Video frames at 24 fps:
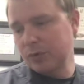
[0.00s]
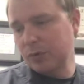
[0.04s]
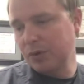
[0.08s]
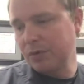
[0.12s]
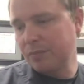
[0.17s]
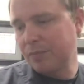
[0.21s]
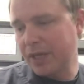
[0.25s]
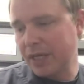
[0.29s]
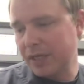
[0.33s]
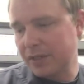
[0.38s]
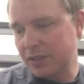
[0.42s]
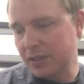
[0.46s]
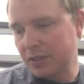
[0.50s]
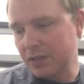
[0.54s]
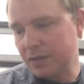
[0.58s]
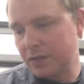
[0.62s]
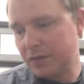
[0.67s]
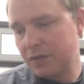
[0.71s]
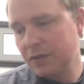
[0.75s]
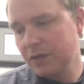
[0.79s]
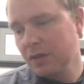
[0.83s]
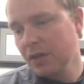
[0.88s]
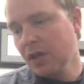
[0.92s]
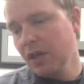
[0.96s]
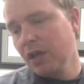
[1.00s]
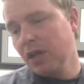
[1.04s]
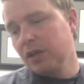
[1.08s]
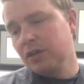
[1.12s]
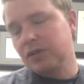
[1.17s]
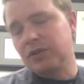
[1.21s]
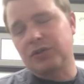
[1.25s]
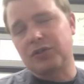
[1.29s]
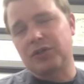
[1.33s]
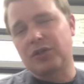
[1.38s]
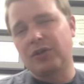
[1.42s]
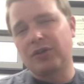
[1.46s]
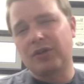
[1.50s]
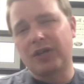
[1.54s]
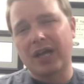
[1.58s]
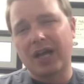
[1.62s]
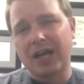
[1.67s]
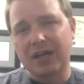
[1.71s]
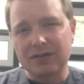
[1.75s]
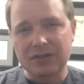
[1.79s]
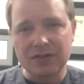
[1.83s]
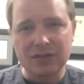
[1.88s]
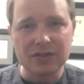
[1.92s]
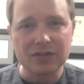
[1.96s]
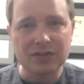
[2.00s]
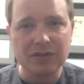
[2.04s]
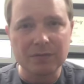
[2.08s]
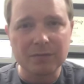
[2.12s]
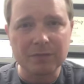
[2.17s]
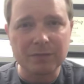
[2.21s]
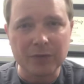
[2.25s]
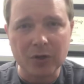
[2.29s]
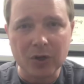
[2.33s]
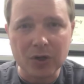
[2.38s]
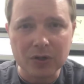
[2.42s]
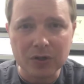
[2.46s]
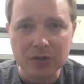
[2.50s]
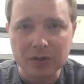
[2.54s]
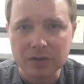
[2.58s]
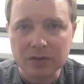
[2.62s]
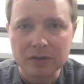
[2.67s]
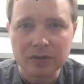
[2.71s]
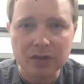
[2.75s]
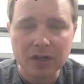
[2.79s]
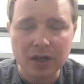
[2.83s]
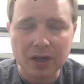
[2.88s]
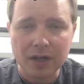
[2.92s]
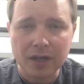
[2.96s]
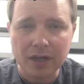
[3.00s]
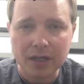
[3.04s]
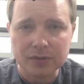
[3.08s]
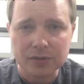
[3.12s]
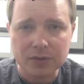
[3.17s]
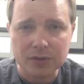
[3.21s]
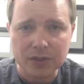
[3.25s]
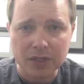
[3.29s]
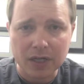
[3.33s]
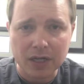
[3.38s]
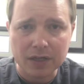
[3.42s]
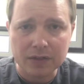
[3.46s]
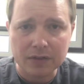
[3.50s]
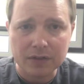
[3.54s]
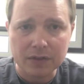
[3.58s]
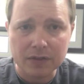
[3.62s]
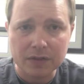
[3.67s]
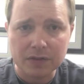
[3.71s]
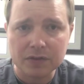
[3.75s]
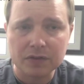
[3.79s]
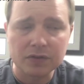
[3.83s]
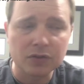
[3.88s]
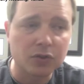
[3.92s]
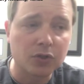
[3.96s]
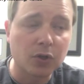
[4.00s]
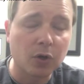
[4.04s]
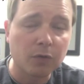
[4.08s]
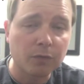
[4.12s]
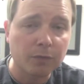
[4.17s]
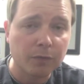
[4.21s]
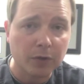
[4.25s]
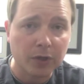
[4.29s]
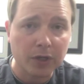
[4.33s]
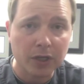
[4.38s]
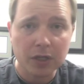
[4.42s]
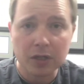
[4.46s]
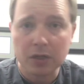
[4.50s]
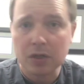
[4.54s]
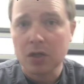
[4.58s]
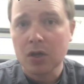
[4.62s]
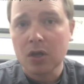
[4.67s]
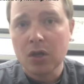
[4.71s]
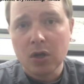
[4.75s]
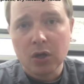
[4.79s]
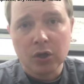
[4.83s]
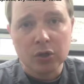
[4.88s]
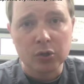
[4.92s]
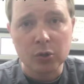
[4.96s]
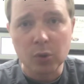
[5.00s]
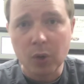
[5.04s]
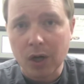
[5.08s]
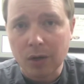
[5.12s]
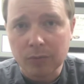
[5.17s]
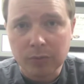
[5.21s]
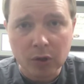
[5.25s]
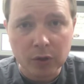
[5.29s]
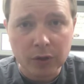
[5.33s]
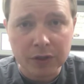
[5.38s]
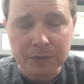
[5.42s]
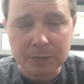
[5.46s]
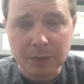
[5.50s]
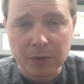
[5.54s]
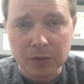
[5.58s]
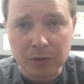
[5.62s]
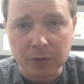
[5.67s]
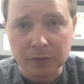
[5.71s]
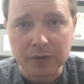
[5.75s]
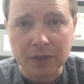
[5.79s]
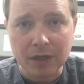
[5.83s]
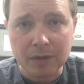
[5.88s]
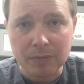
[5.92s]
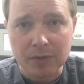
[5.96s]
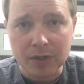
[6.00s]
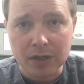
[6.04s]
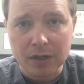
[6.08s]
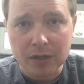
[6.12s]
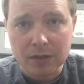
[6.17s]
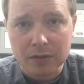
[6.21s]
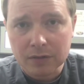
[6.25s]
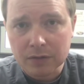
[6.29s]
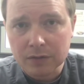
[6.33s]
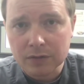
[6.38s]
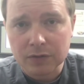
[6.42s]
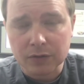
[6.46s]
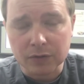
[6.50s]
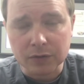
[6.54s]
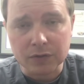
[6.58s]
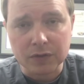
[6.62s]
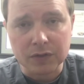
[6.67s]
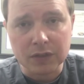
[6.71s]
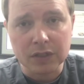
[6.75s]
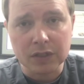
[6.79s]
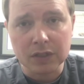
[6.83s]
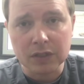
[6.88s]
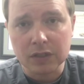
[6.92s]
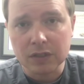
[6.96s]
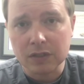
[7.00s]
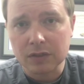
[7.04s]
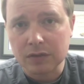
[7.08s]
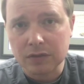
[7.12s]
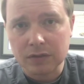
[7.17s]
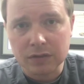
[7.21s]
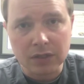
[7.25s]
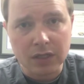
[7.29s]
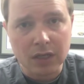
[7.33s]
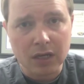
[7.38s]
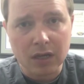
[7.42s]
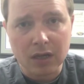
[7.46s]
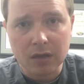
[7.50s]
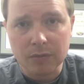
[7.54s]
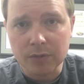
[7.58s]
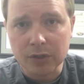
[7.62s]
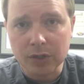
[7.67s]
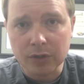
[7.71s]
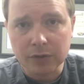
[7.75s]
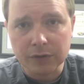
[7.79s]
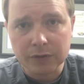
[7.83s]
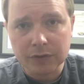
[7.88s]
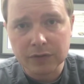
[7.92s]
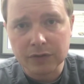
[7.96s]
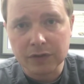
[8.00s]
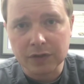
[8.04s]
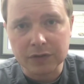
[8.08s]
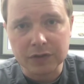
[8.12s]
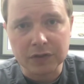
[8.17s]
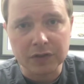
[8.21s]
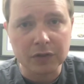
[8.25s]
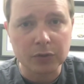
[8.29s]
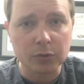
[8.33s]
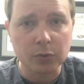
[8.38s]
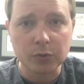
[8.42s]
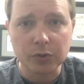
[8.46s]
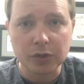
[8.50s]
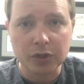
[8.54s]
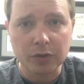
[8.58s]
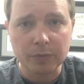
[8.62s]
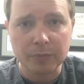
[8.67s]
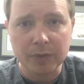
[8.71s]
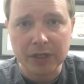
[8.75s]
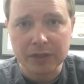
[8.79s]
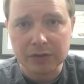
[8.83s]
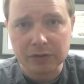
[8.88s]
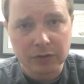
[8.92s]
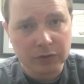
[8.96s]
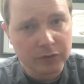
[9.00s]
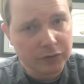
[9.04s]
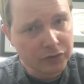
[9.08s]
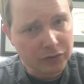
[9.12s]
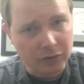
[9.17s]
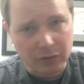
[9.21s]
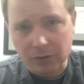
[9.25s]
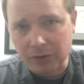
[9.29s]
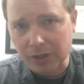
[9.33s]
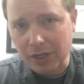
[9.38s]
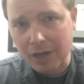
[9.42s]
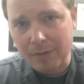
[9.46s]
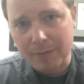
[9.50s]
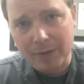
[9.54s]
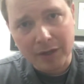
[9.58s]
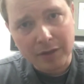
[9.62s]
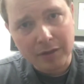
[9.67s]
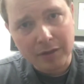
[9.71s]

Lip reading: patients to show you guys just some fun kind of exercises. Don't forget, yo hablo español también, so si tiene amigos, necesito un quiropráctico, solo llama.